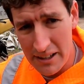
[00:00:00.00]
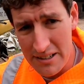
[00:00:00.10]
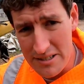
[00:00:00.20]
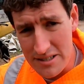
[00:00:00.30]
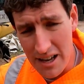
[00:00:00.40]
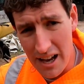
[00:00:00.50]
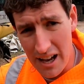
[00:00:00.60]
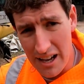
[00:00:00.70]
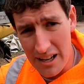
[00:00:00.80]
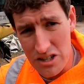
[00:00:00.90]
because
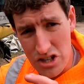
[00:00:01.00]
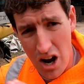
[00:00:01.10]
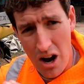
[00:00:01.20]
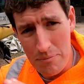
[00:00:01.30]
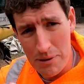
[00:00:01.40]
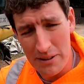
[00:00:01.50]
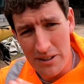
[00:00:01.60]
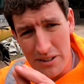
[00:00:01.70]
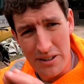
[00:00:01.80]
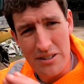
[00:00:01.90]

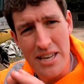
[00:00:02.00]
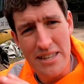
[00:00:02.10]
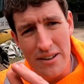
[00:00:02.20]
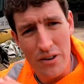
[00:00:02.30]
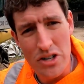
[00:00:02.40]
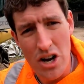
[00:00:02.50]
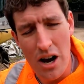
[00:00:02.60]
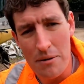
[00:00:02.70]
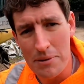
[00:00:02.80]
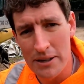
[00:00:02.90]
the teeth get very
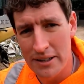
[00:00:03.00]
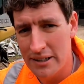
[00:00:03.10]
sharp